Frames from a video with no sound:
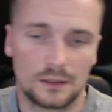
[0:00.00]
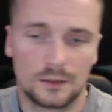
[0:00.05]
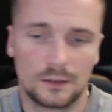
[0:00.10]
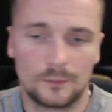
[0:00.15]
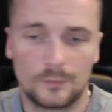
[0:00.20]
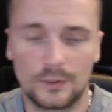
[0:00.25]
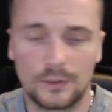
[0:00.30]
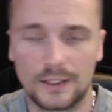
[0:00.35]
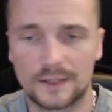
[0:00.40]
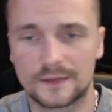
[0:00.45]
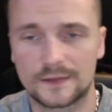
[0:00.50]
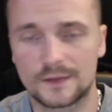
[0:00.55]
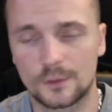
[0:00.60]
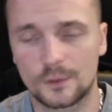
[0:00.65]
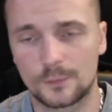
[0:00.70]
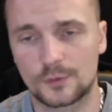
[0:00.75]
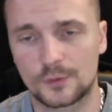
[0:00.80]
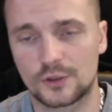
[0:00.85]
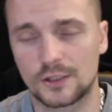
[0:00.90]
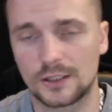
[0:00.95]
But yeah,
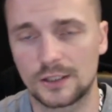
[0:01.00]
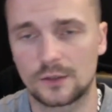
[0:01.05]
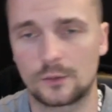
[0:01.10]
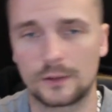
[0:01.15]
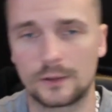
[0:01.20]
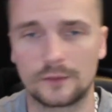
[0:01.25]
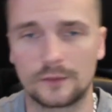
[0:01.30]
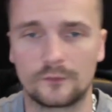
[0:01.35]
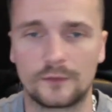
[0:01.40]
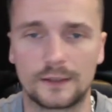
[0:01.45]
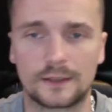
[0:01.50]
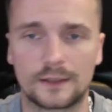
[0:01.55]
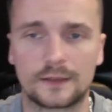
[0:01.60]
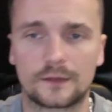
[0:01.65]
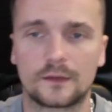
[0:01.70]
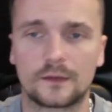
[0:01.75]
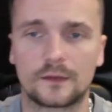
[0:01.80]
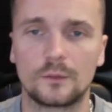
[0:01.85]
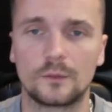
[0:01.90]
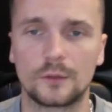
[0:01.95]
super shit quick vid.
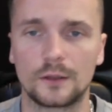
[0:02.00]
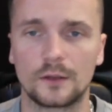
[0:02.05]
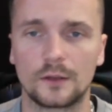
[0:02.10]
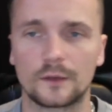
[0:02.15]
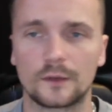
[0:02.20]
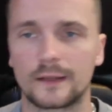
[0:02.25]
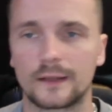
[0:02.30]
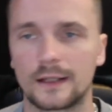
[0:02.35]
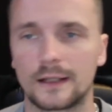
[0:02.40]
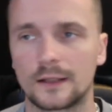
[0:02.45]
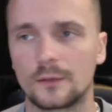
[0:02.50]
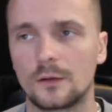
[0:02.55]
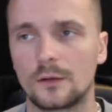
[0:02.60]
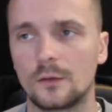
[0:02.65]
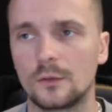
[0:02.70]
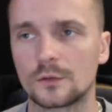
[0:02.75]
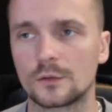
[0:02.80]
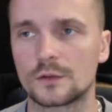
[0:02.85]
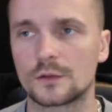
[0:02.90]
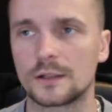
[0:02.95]
So, what you're saying, you are
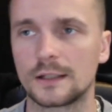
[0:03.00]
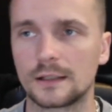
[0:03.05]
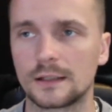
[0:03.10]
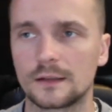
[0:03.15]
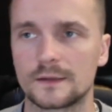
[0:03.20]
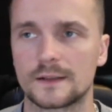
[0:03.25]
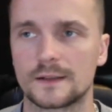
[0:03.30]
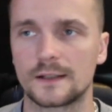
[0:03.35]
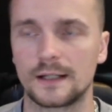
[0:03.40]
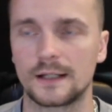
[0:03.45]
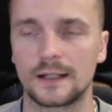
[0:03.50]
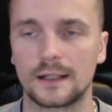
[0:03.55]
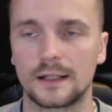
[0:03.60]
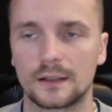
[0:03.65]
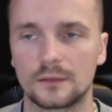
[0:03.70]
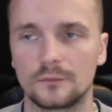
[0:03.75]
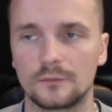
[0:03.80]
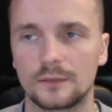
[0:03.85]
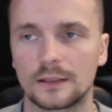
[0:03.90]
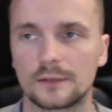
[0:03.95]
watching England tonight. I
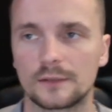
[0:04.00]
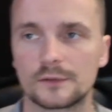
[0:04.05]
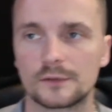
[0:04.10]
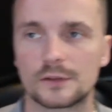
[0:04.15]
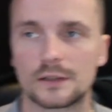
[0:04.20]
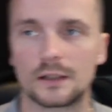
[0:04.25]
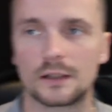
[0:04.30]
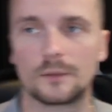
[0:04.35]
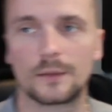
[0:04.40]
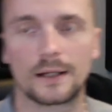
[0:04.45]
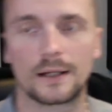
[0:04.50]
couldn't really give a shit about